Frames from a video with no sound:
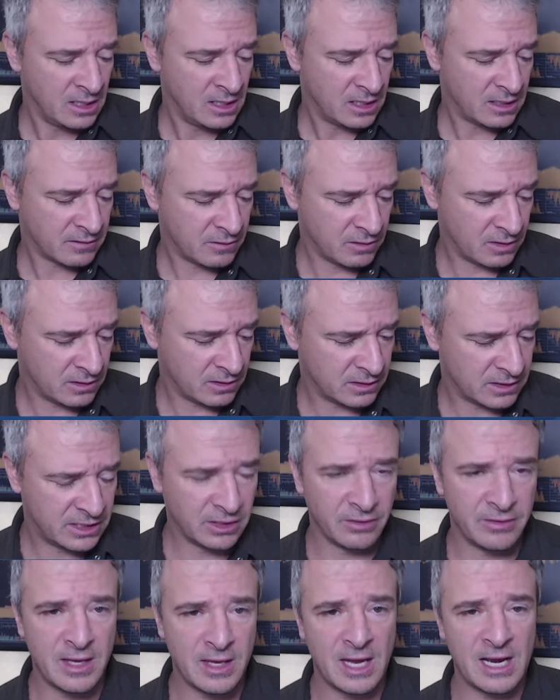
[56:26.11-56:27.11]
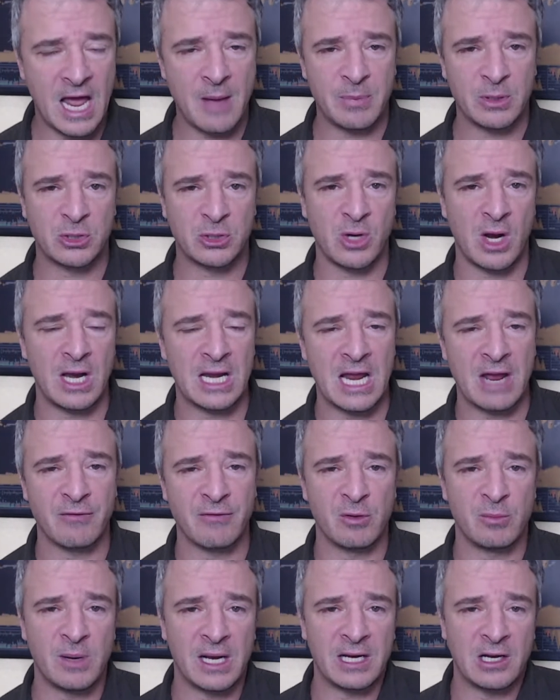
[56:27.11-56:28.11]
Until then, happy trading,
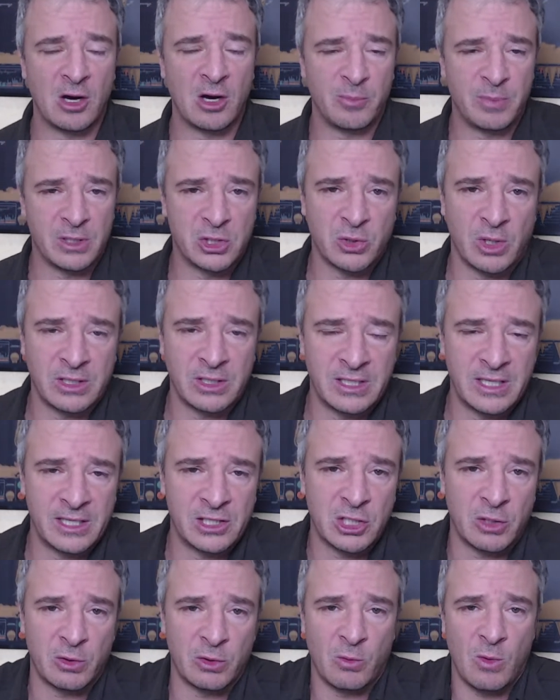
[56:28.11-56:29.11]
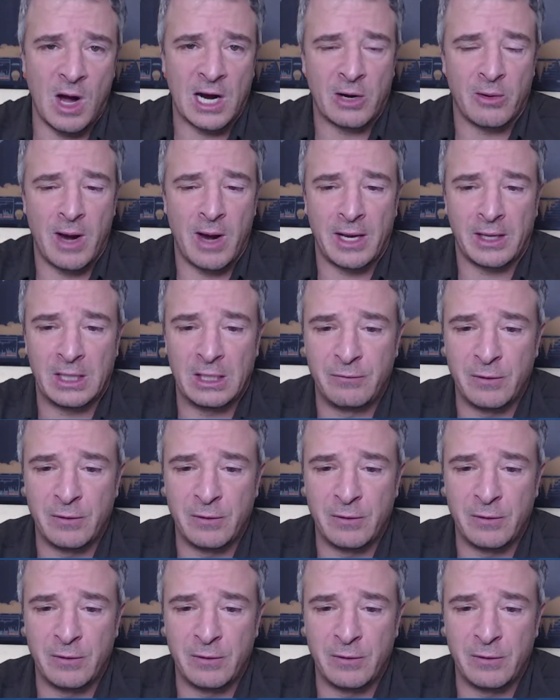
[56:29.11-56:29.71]
everybody. Hope you enjoyed today's show with Walker England.